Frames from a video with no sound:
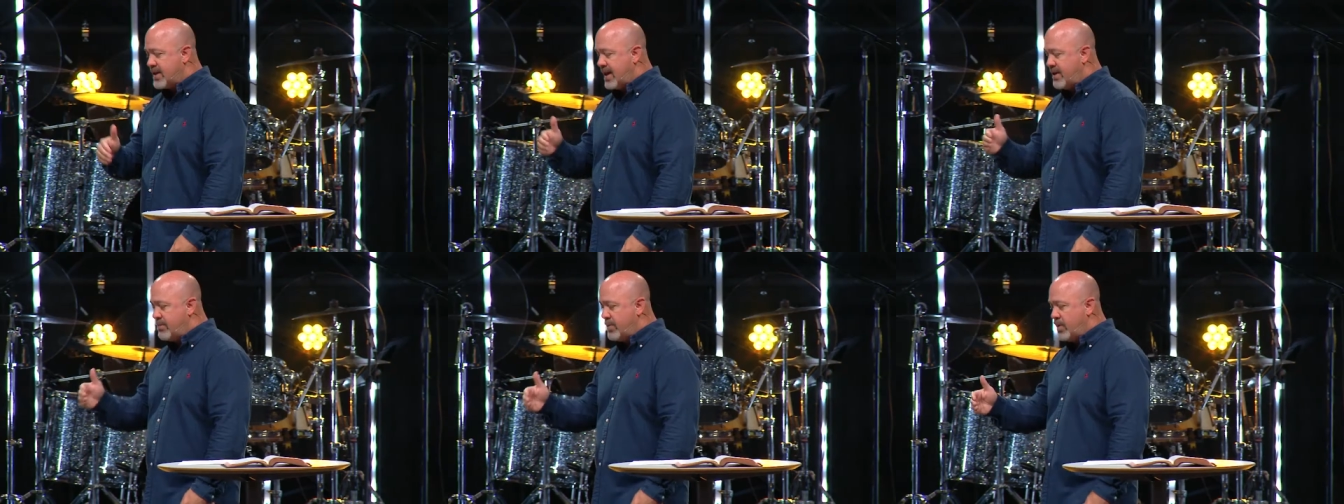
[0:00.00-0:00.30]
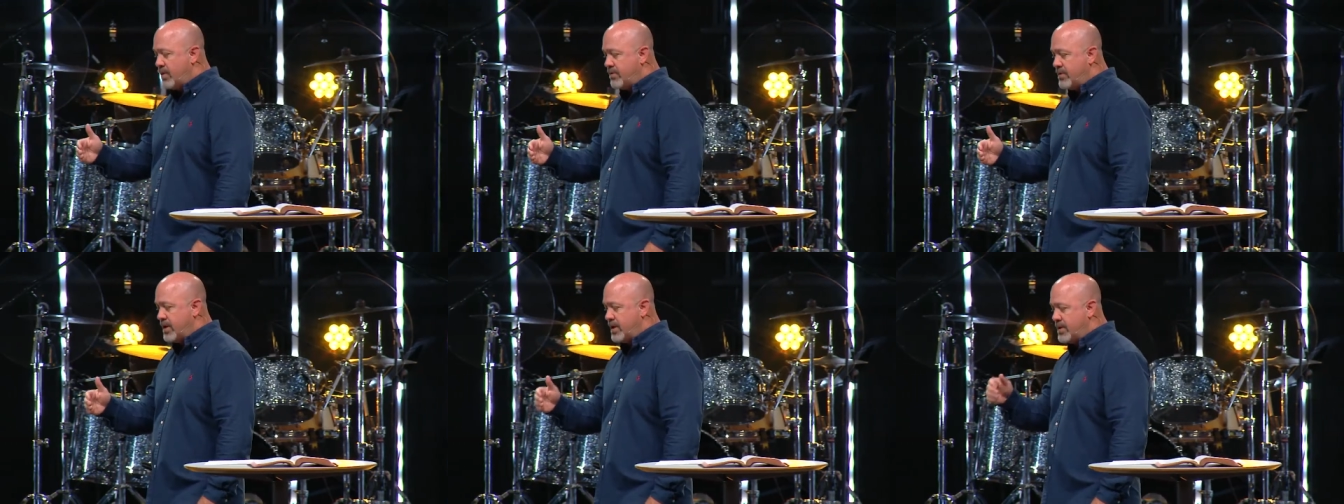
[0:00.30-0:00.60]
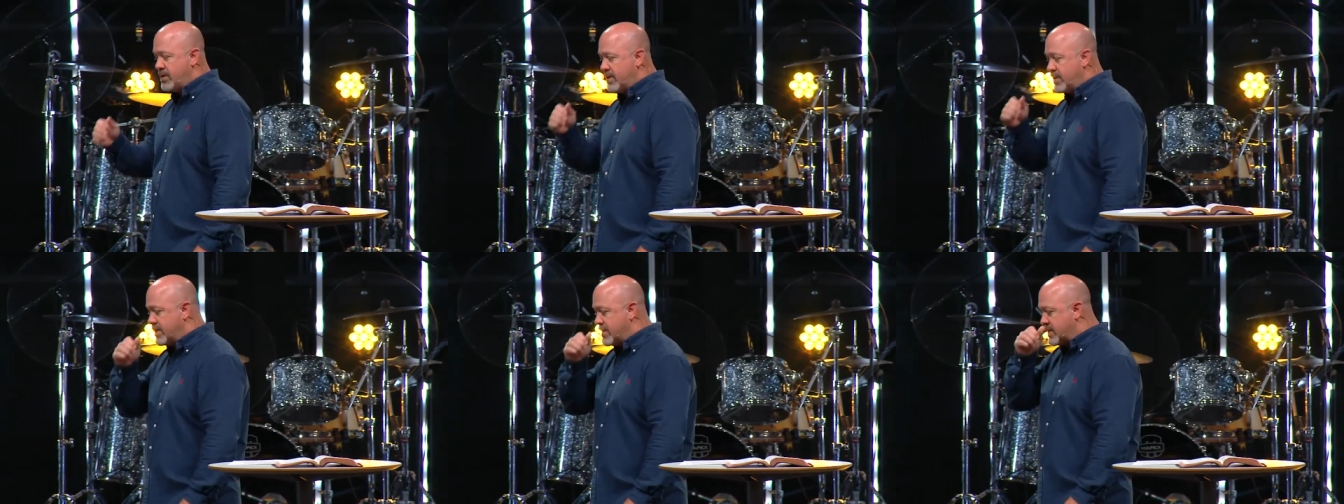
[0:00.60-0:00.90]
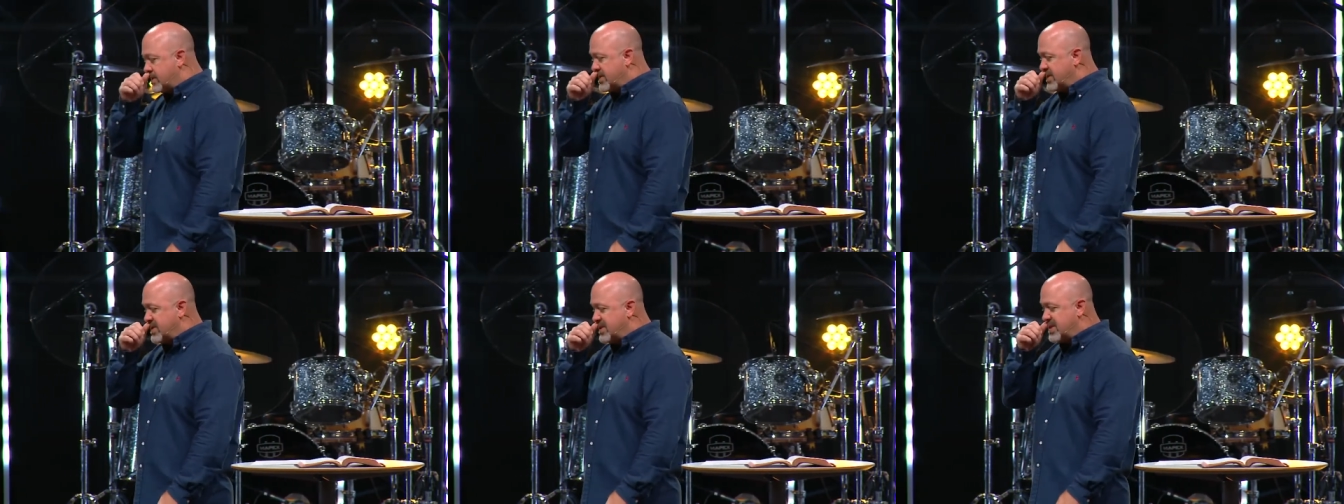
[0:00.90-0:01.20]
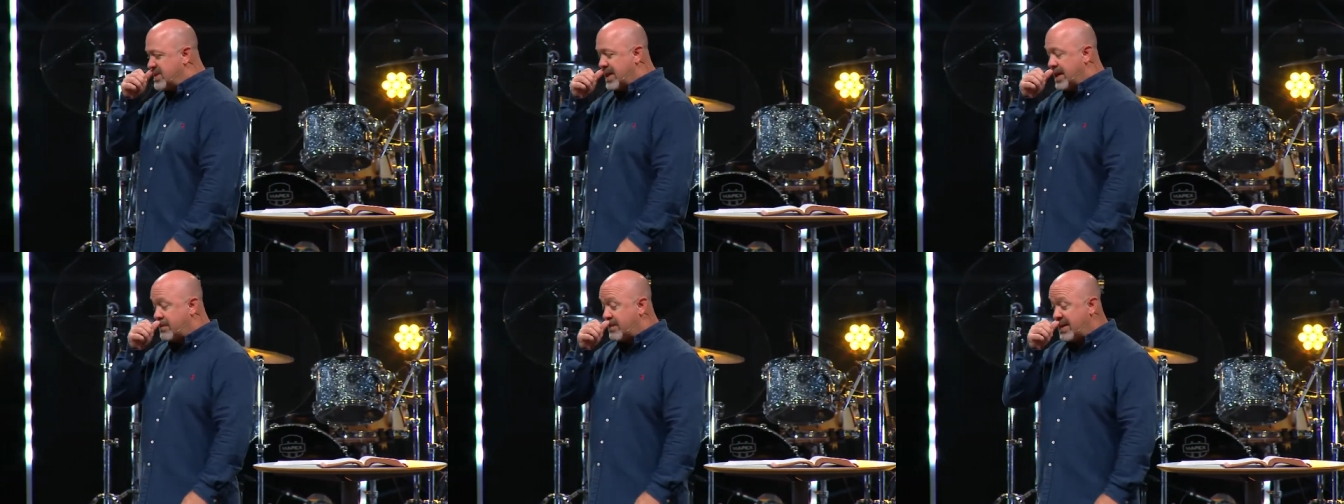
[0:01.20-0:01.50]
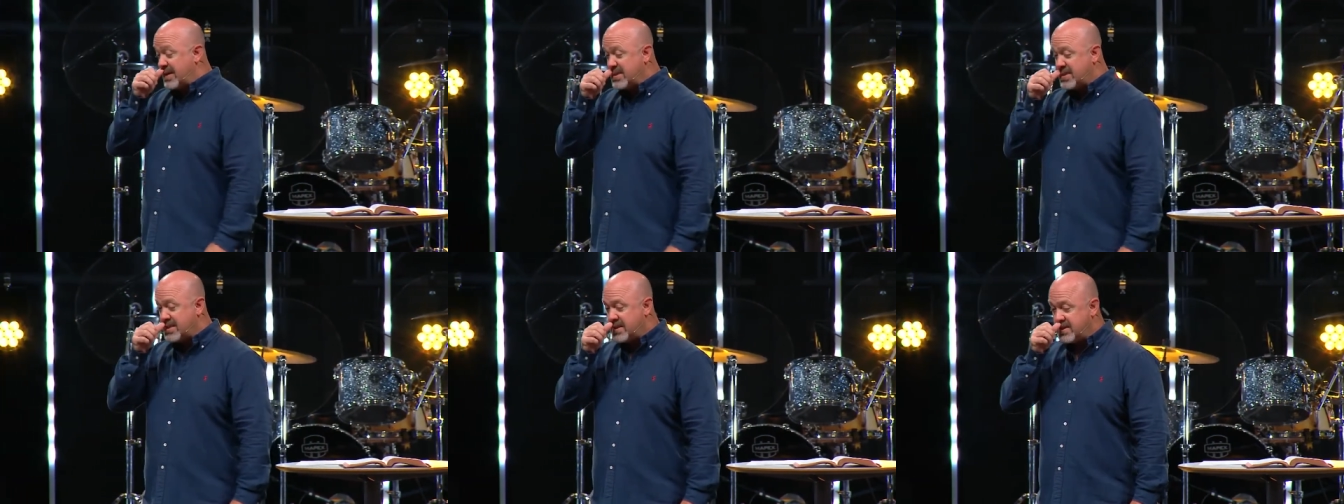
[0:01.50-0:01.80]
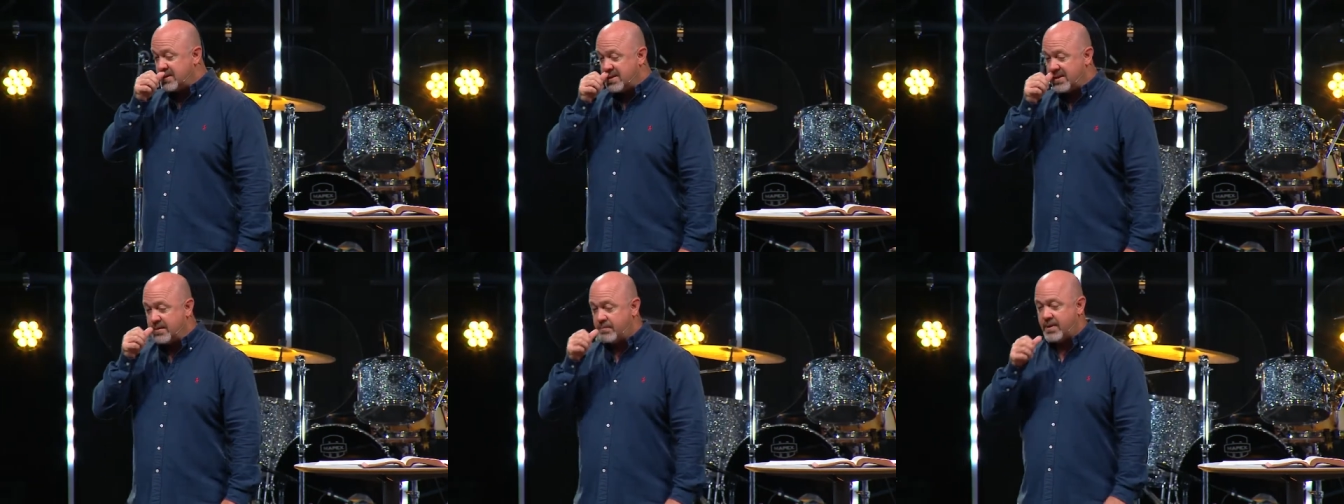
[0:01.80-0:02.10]
I moved into this new job. I was
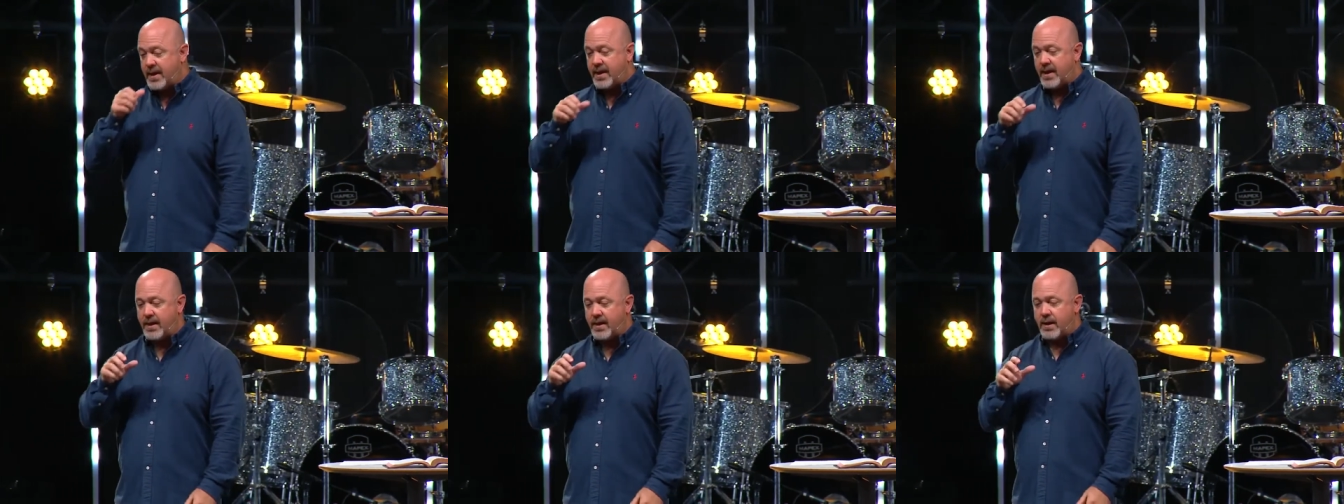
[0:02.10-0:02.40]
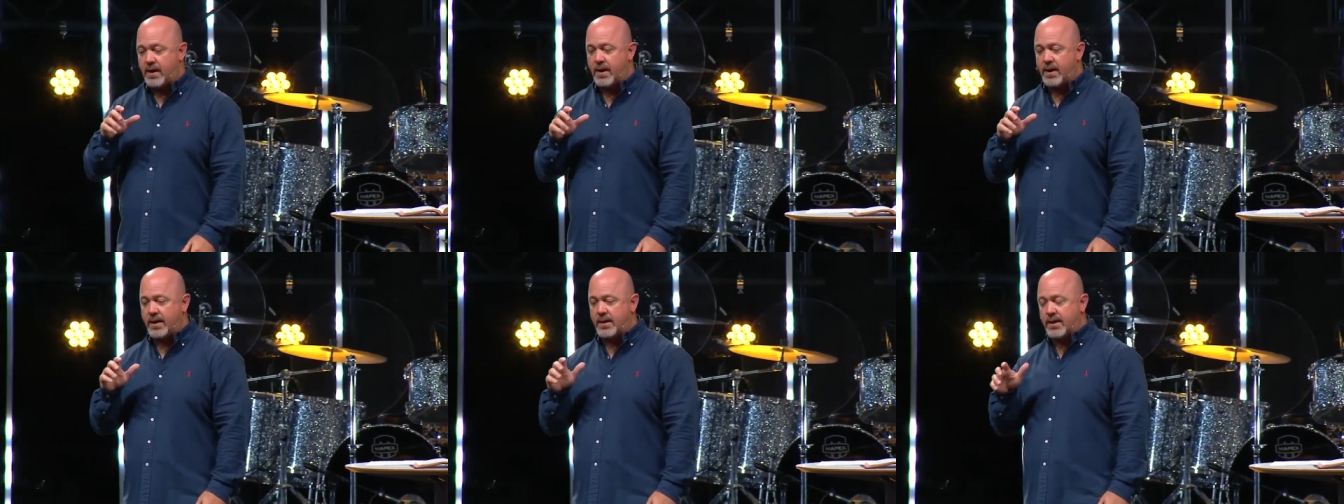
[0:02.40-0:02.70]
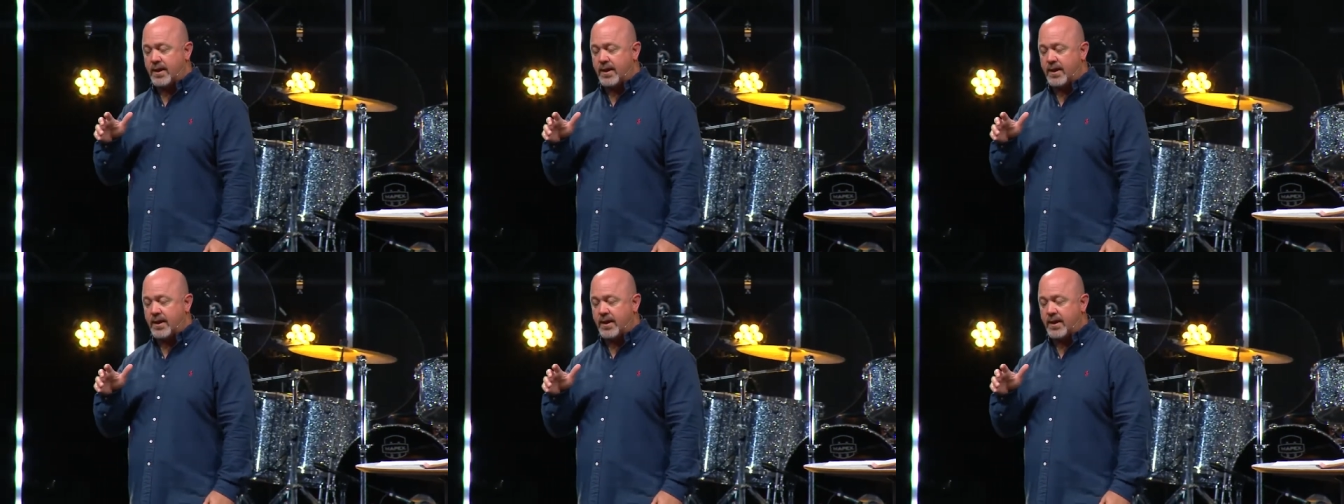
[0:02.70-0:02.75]
still in my uh,